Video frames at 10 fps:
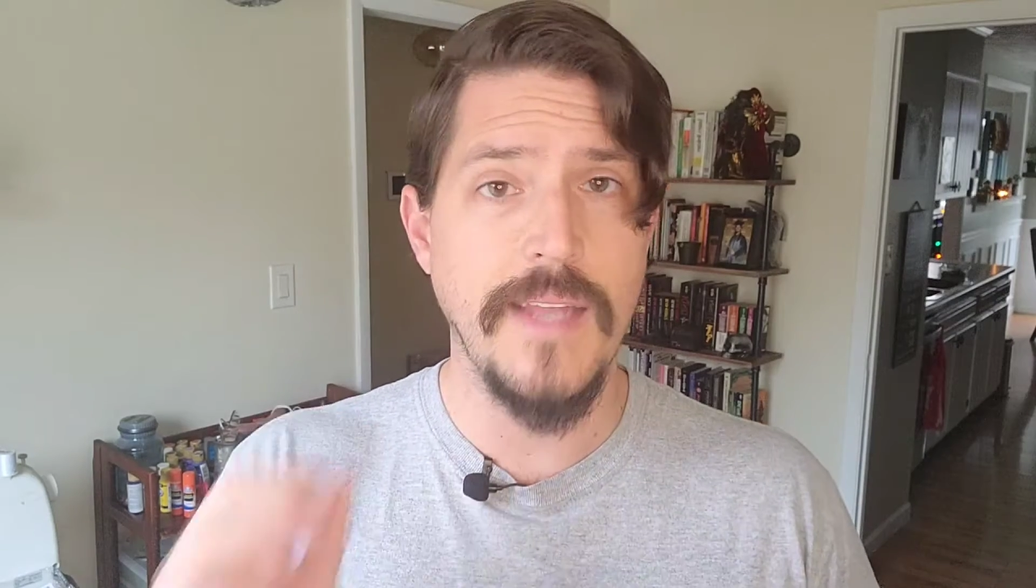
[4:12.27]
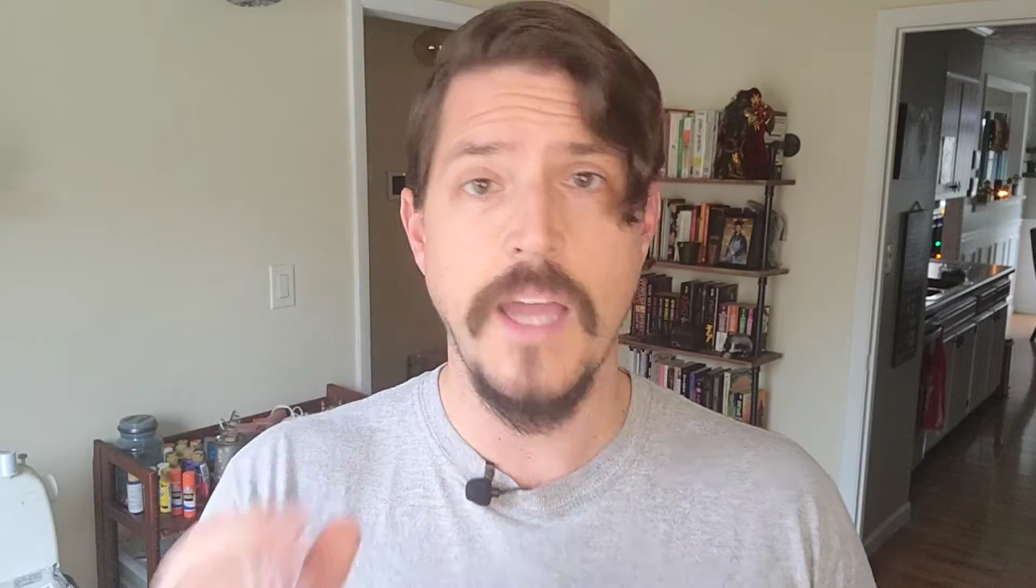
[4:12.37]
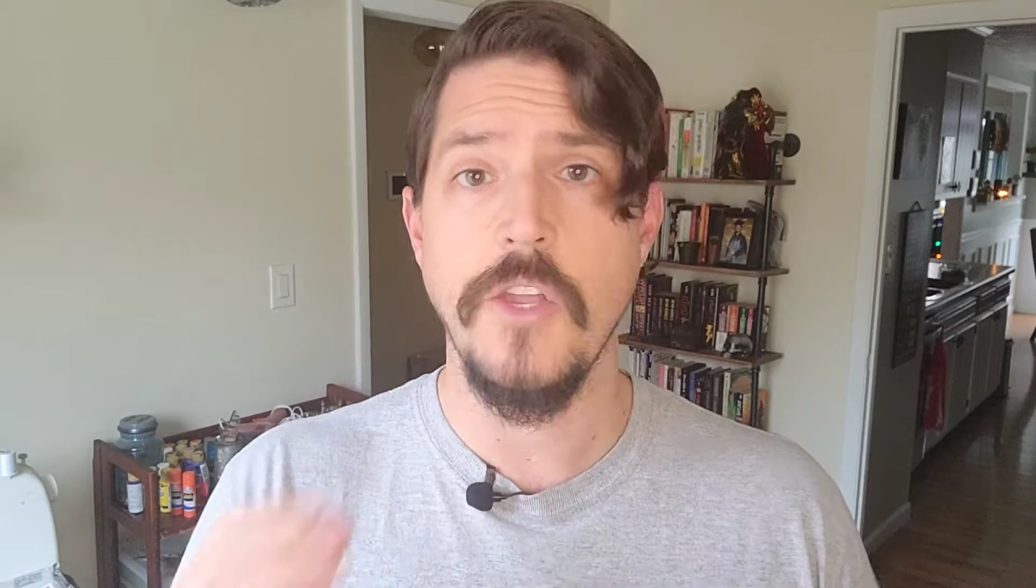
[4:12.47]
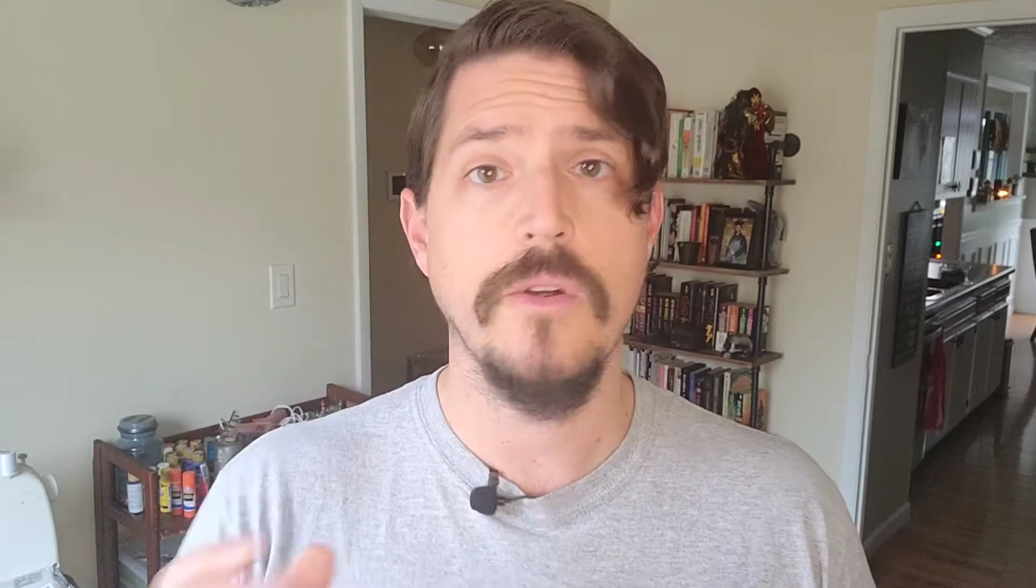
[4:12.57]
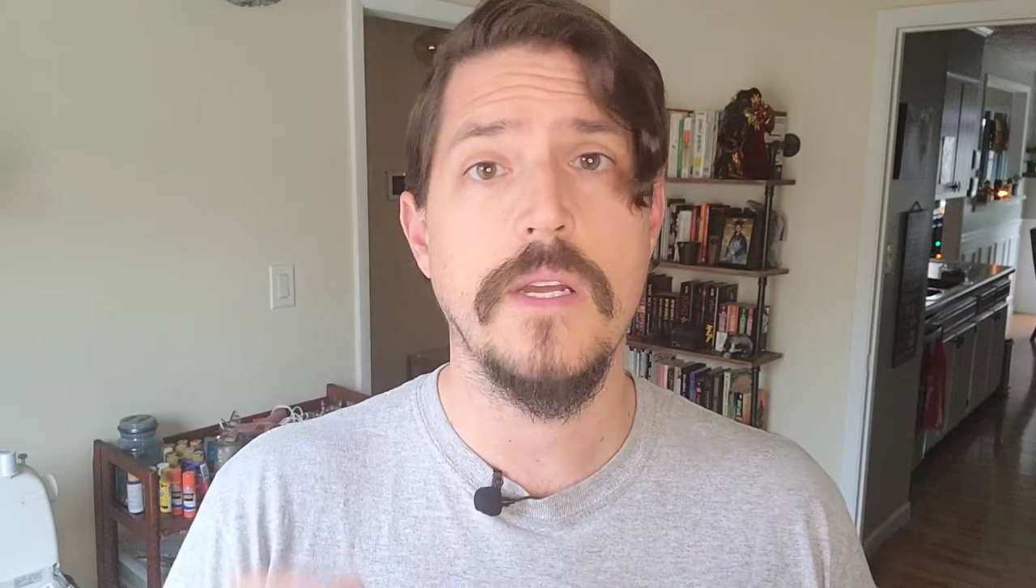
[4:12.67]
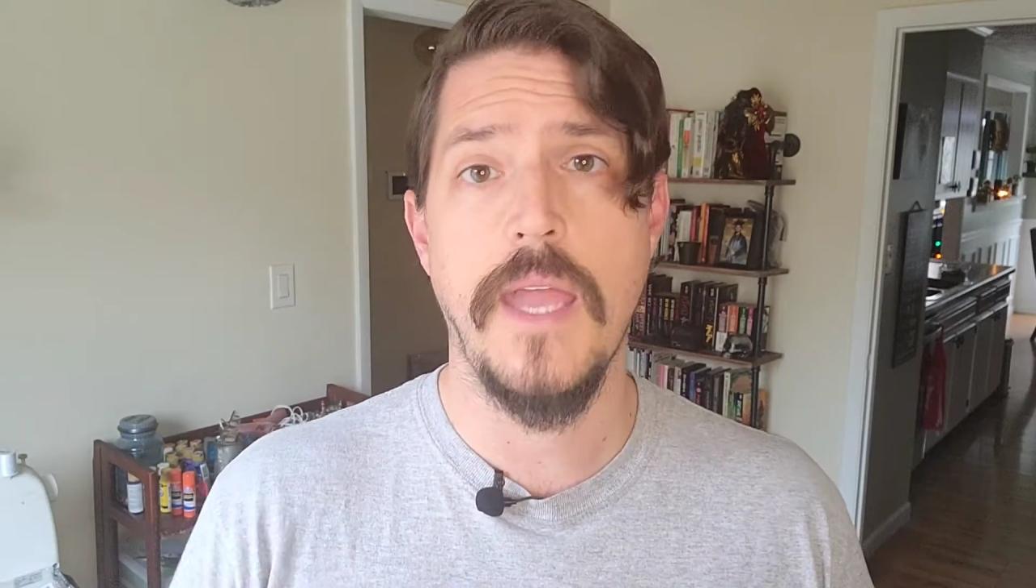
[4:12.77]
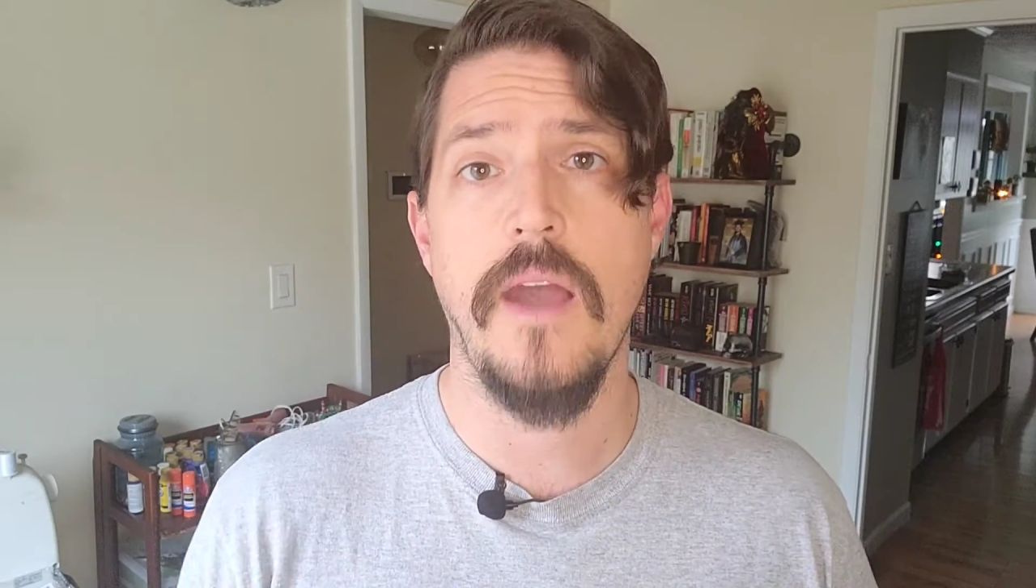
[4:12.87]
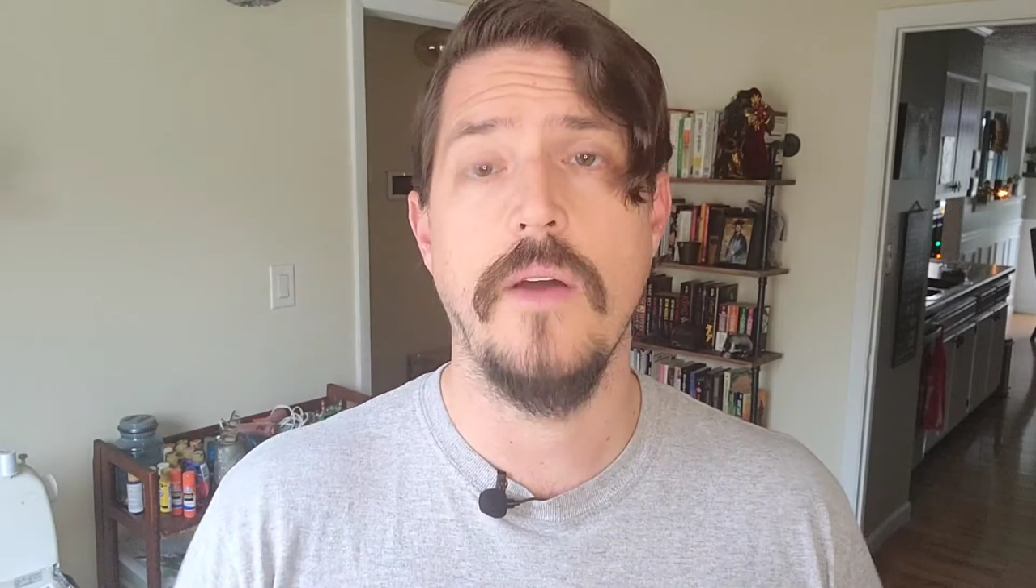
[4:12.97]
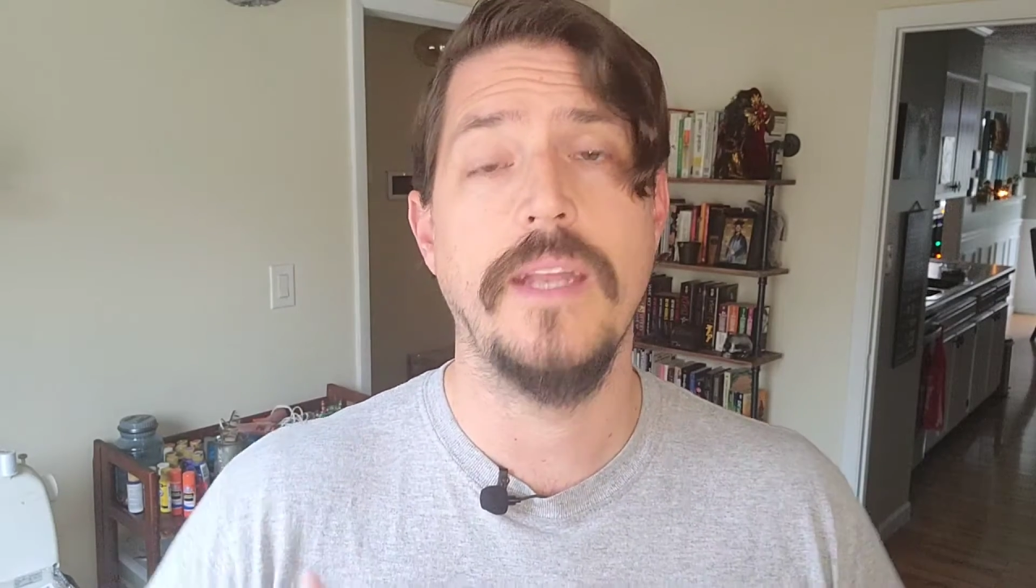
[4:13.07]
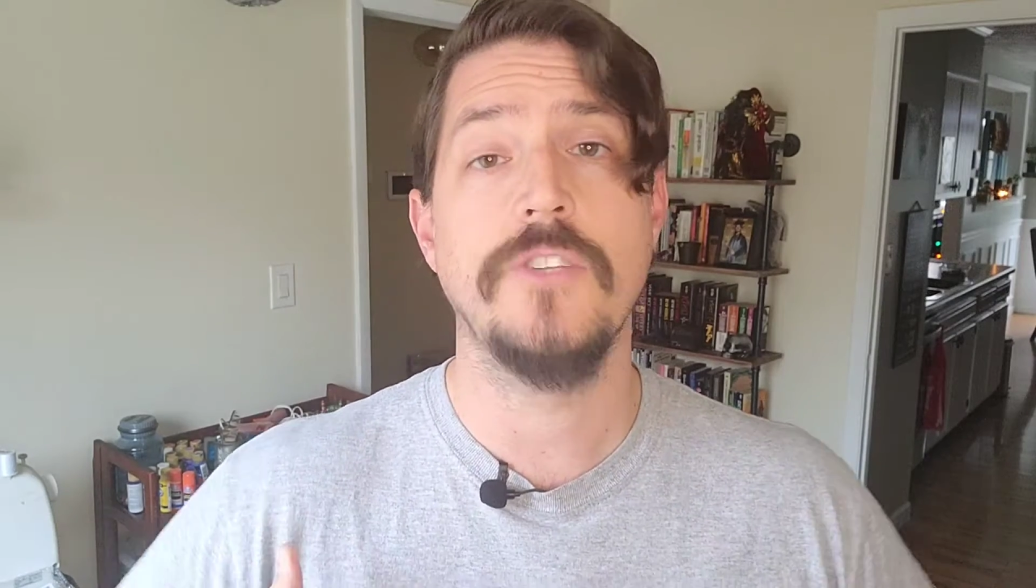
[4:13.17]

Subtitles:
not your account and